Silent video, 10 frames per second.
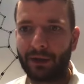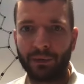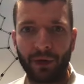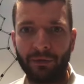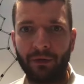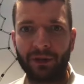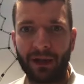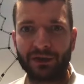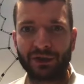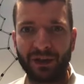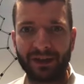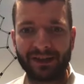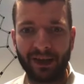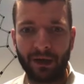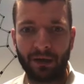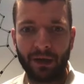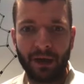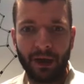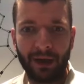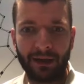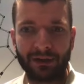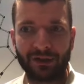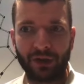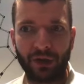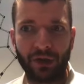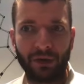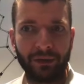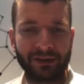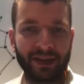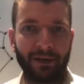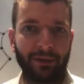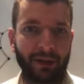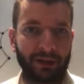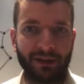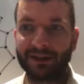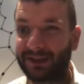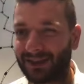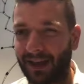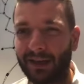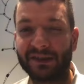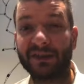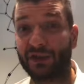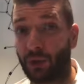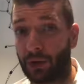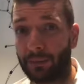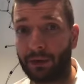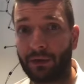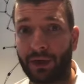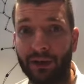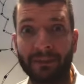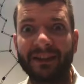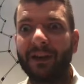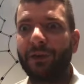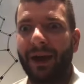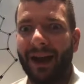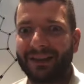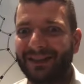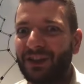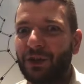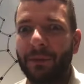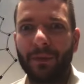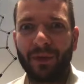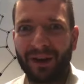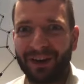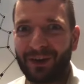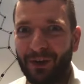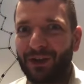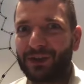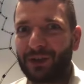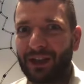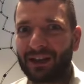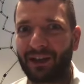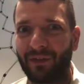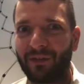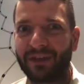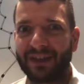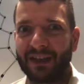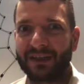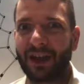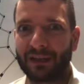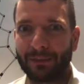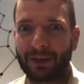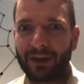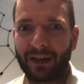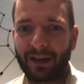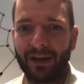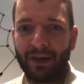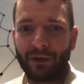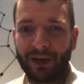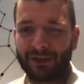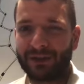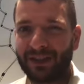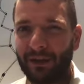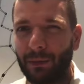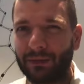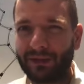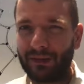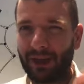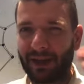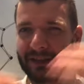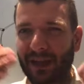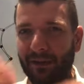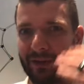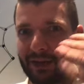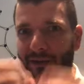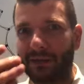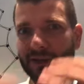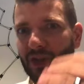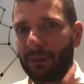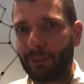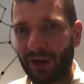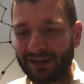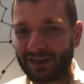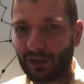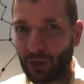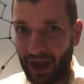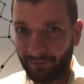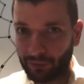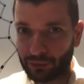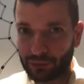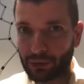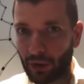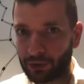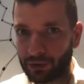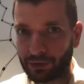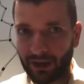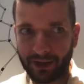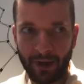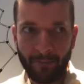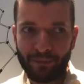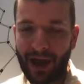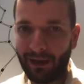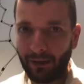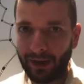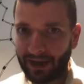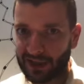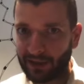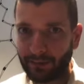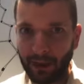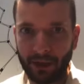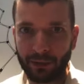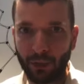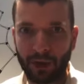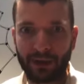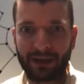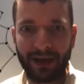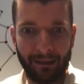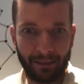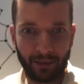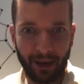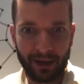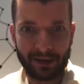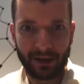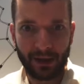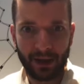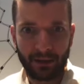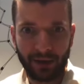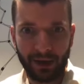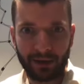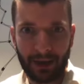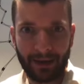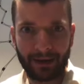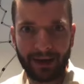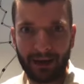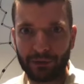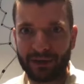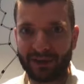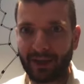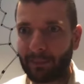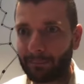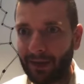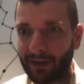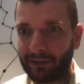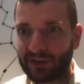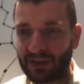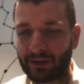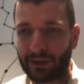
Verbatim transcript: $25 to get a sale. And so it's kind of like, in this case it's doable, right? But then your ads need to be very good to get like 50 cents cost per click, right? So see like it's kind of like the thought process that you have to go through, like how to actually make it work like number wise, right? And how do I stay competitive still?